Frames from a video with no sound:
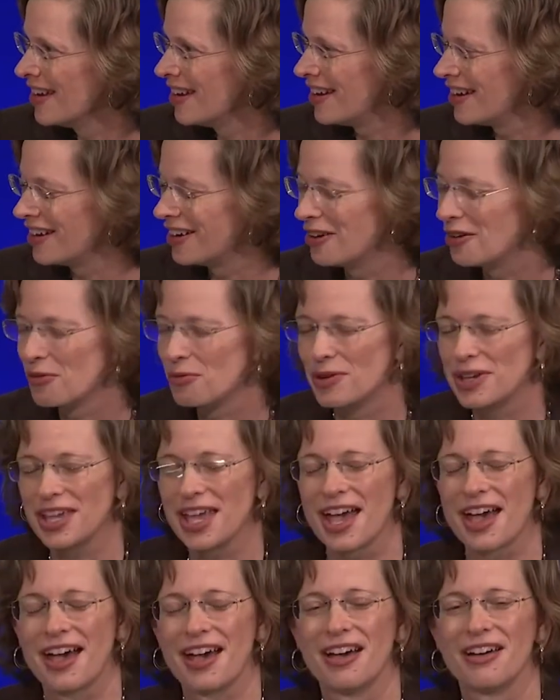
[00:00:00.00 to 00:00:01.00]
Uh, we
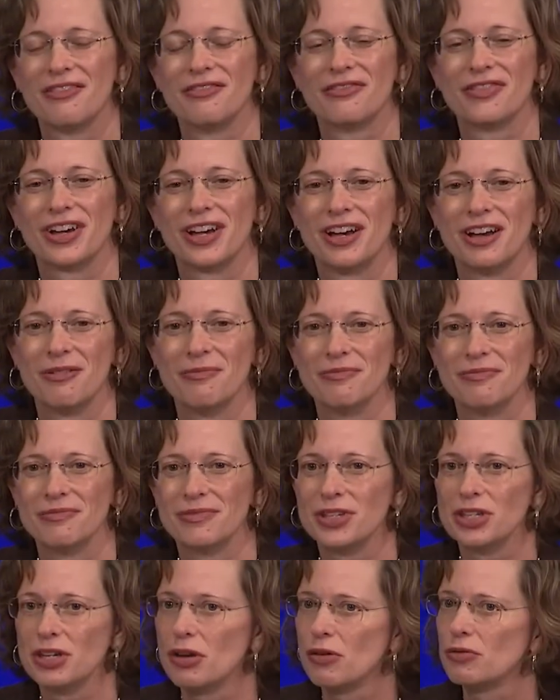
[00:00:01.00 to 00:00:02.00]
have, um,
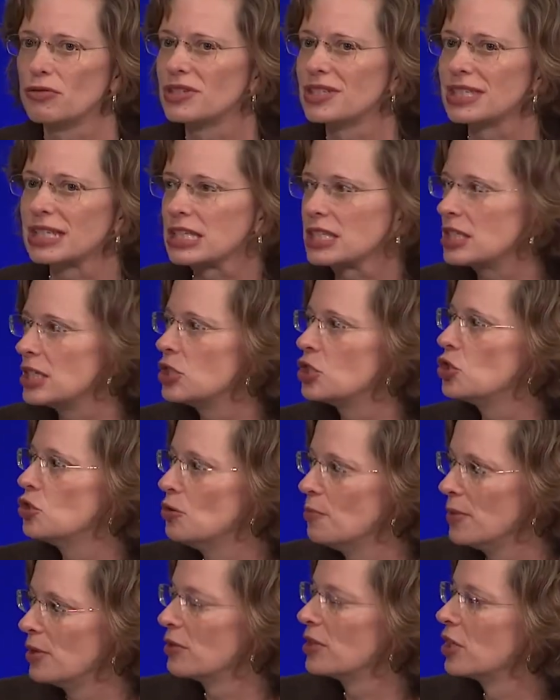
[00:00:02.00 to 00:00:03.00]
you know, 62
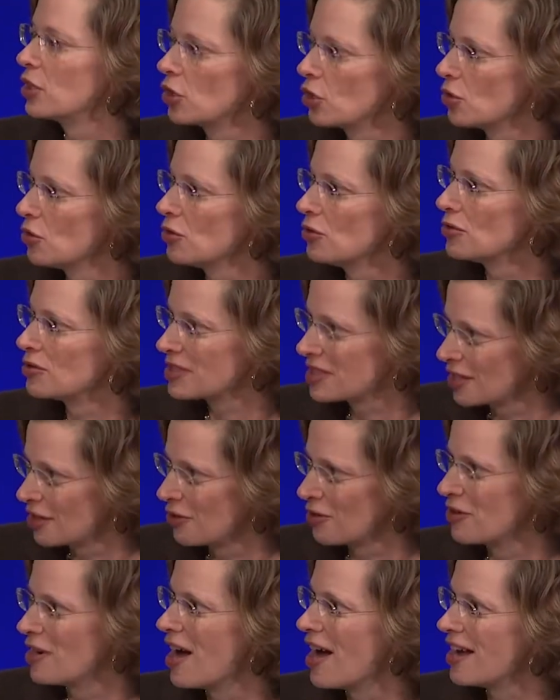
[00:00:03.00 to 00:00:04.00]
million girls that
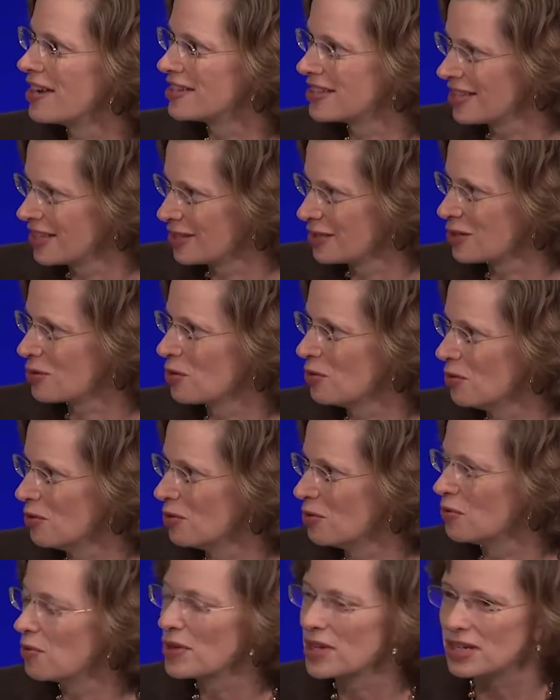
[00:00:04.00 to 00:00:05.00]
are not in
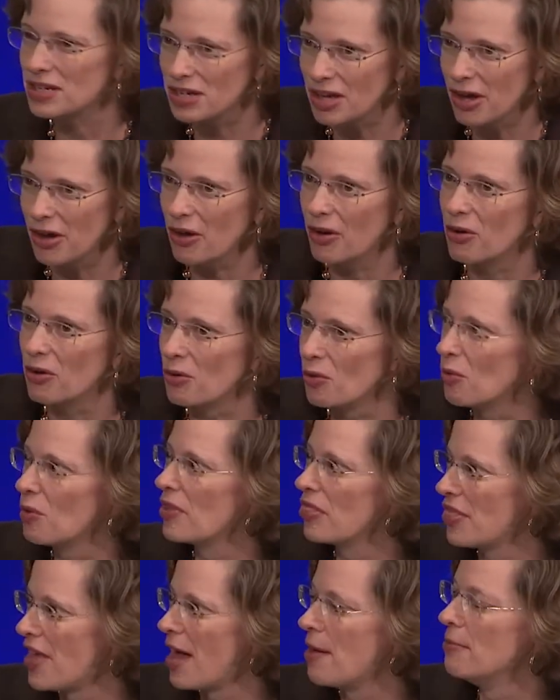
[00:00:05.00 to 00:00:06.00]
school. We know
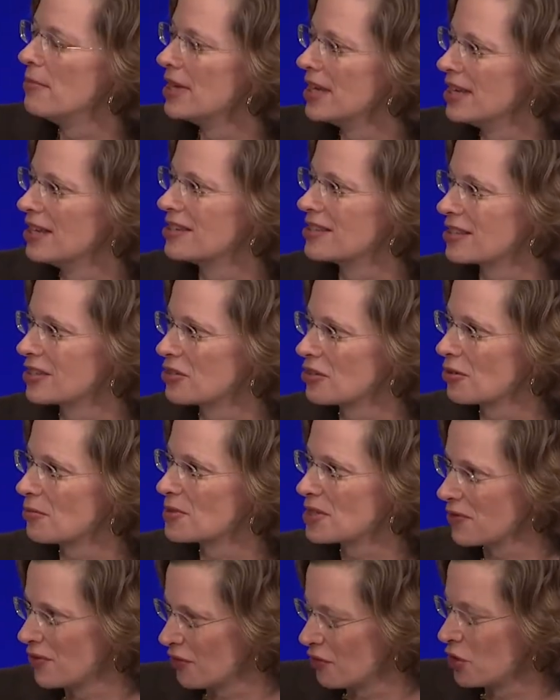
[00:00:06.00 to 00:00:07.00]
what that means in
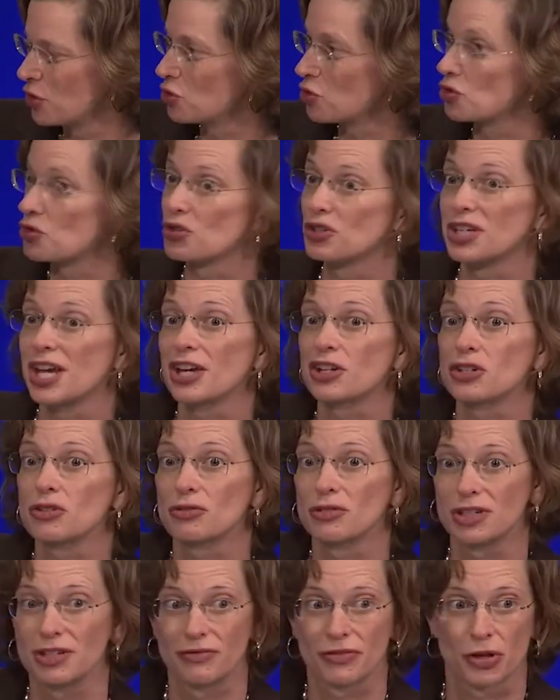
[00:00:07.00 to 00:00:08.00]
terms of the future
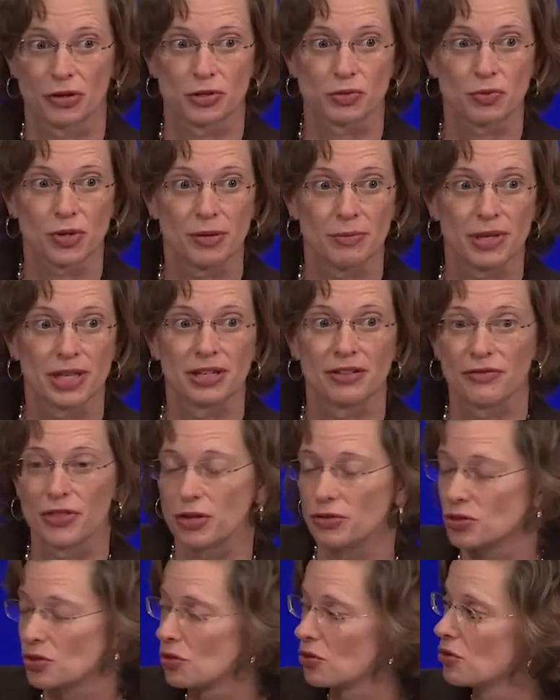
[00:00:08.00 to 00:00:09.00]
trajectory of those women, of
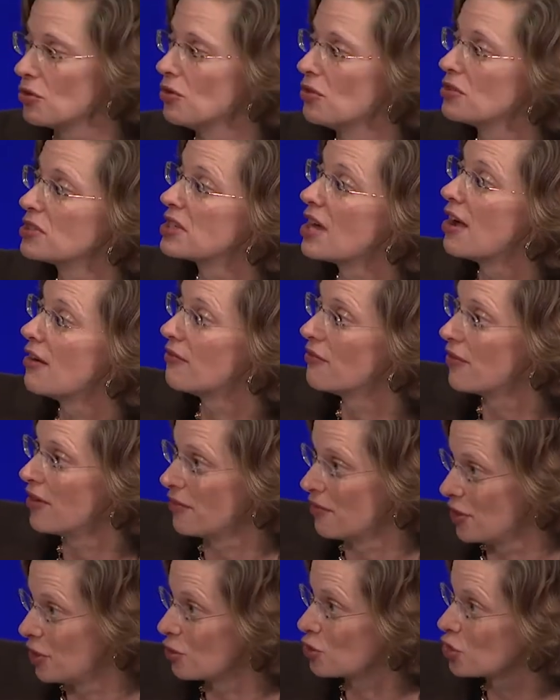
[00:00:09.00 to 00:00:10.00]
those girls, of,
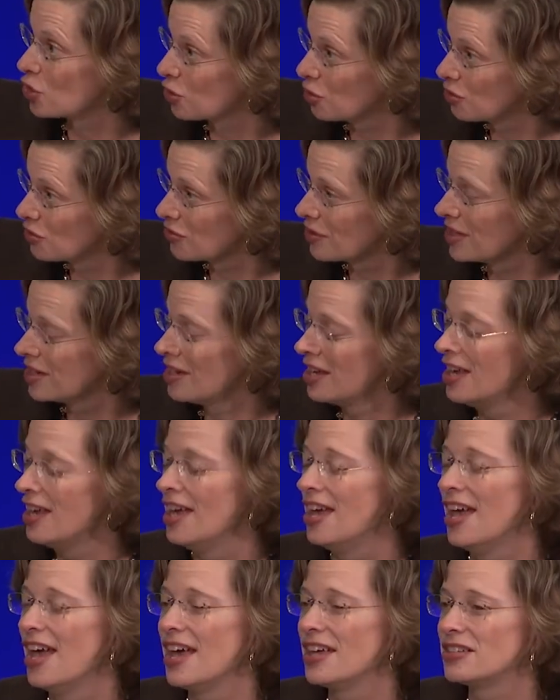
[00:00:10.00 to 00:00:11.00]
of their children.
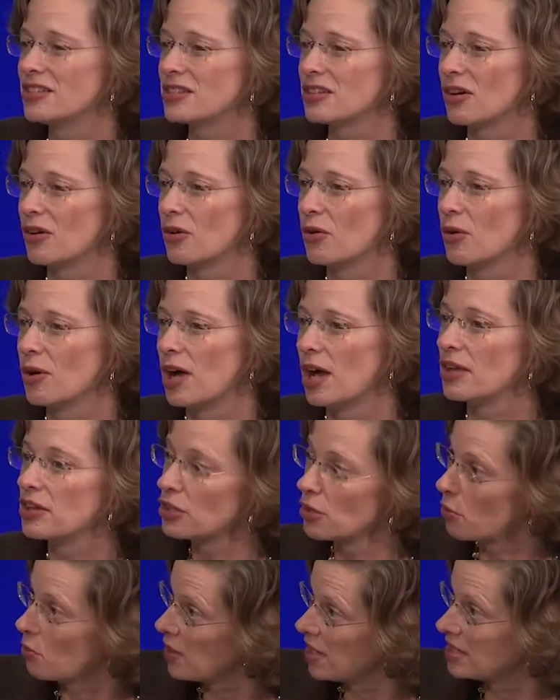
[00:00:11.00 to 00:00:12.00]
And so, uh, you
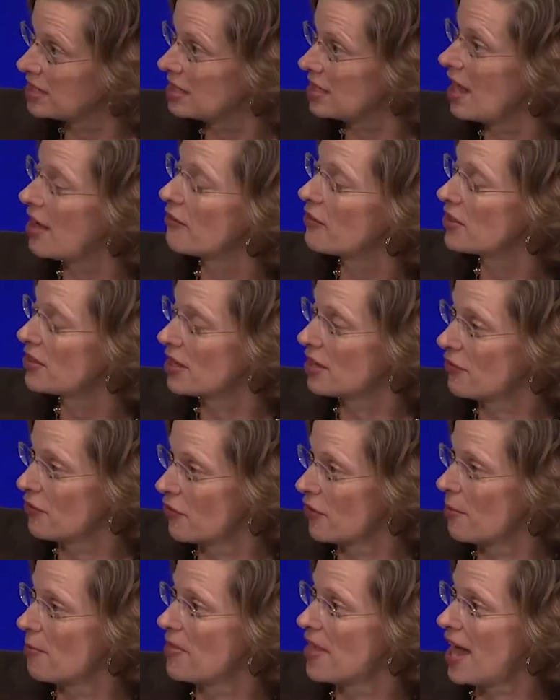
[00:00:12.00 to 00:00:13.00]
know, it's everything
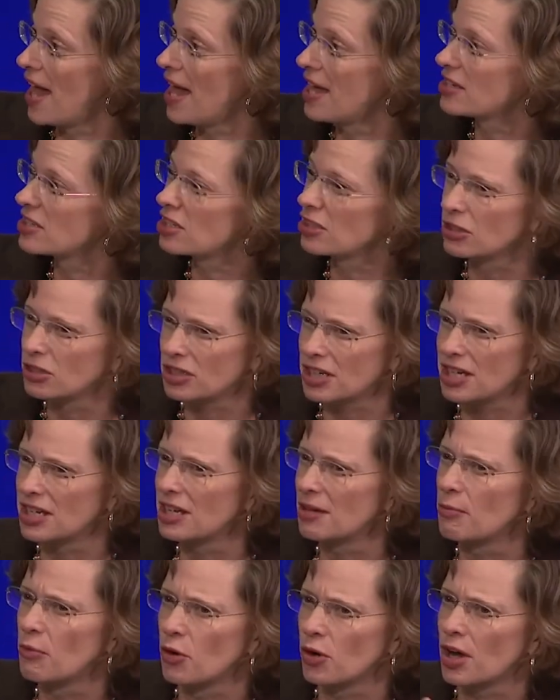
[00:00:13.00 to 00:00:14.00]
from that to looking
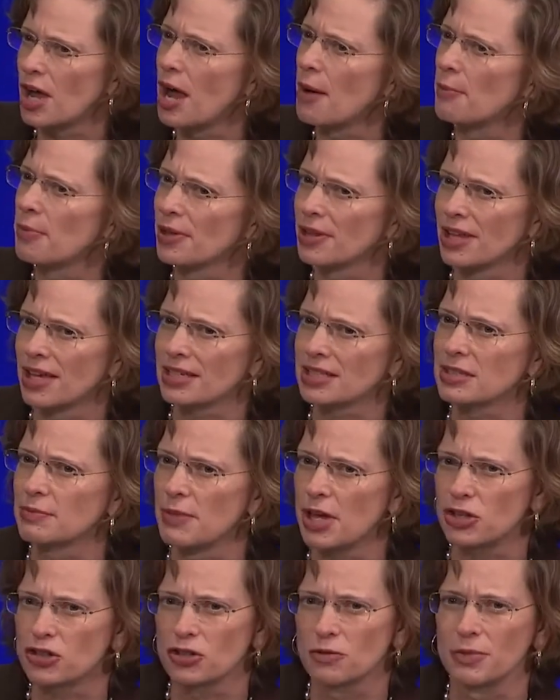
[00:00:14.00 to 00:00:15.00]
at more complex
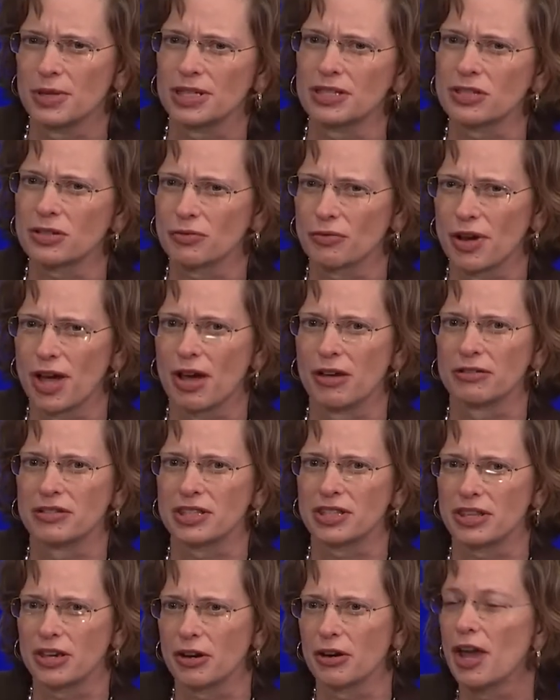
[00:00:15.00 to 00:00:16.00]
measurements around
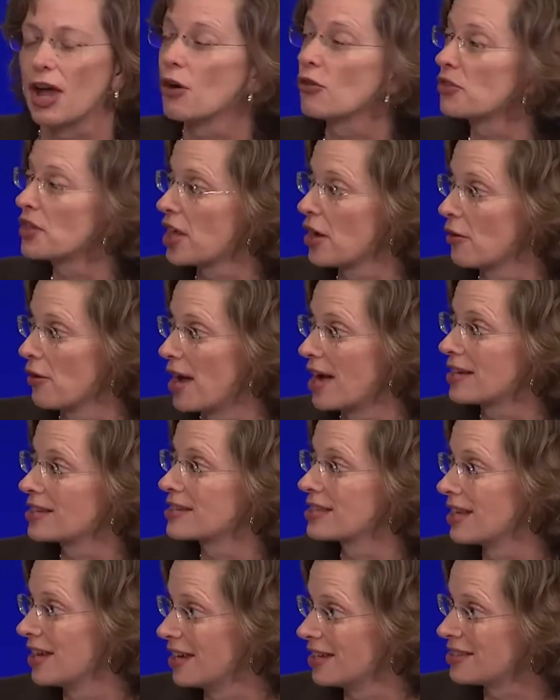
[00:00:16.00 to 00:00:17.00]
their healthcare
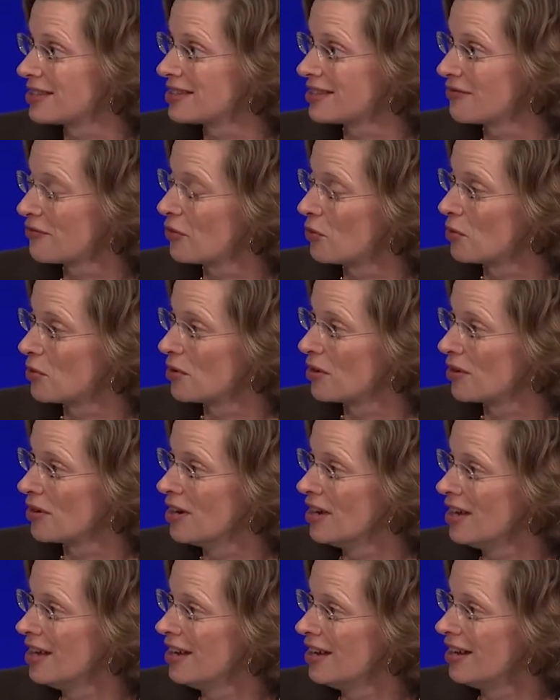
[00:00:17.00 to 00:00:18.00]
access for.
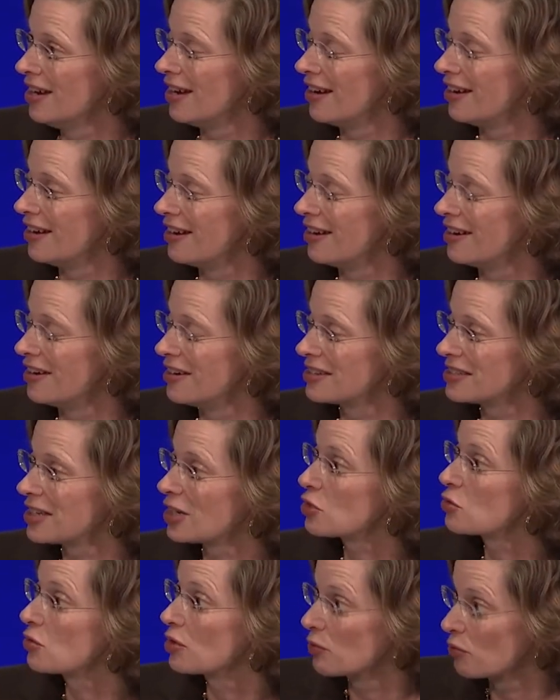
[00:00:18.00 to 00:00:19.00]
Uh,
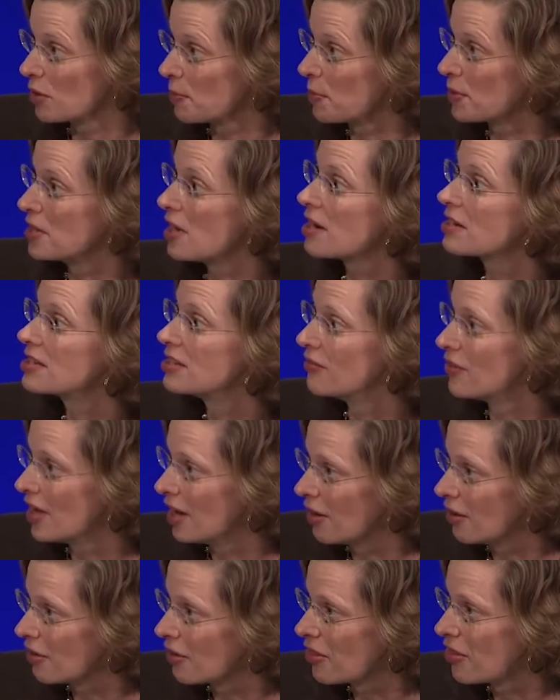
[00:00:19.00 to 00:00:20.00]
sexual and reproductive
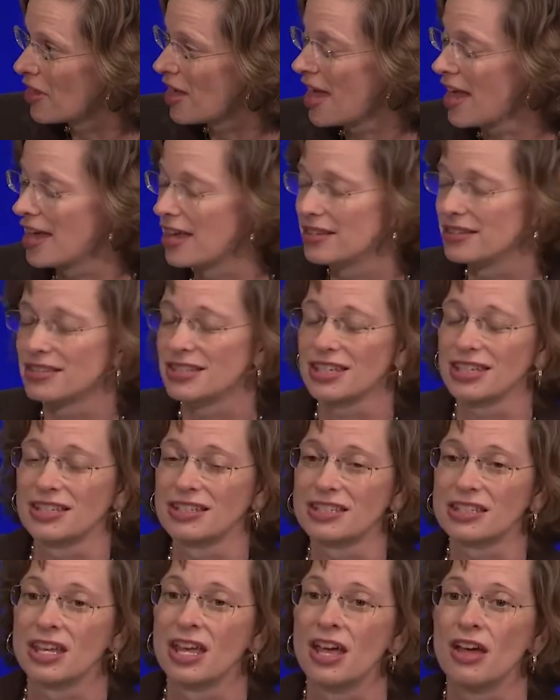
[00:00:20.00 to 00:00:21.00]
health. And
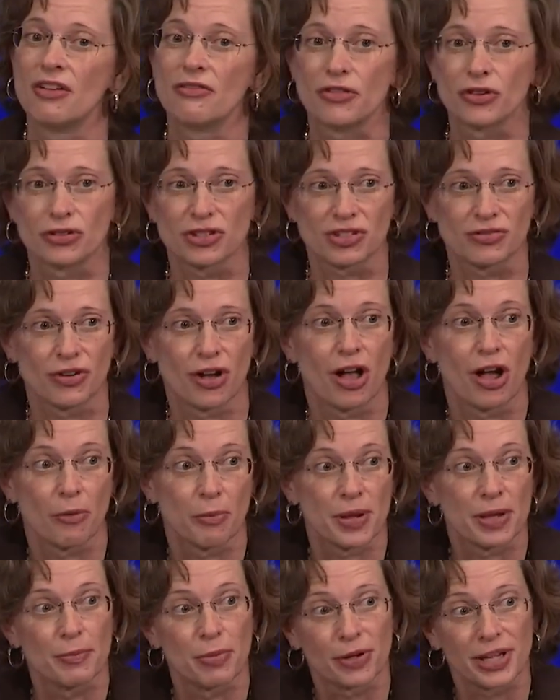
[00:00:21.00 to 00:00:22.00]
it's, first of all, are
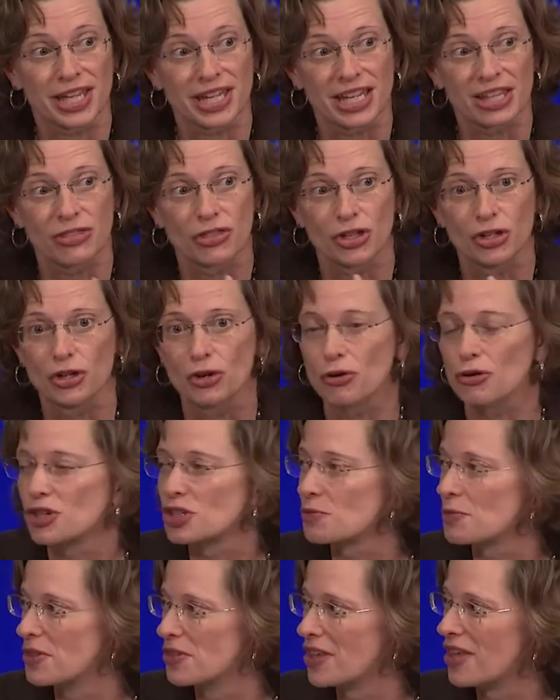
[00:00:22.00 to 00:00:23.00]
people getting the
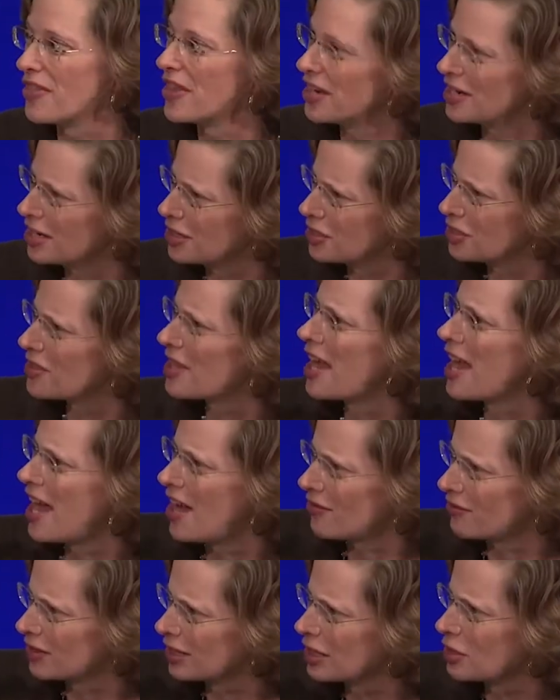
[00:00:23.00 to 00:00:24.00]
nourishment that they need? Do they
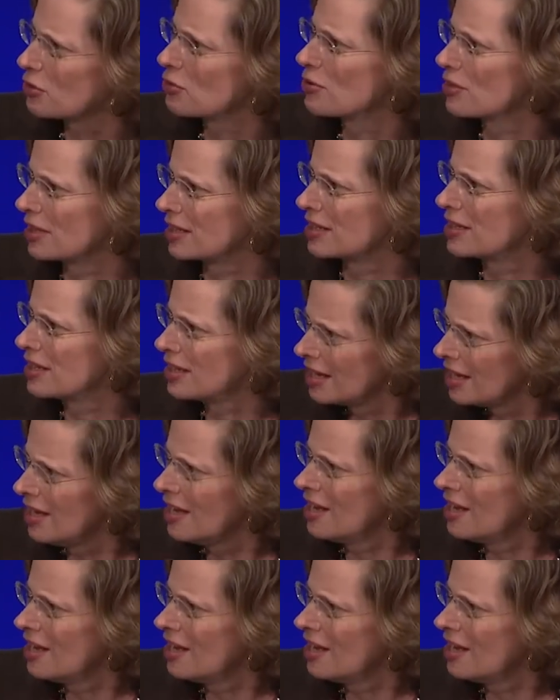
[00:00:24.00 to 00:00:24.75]
have literally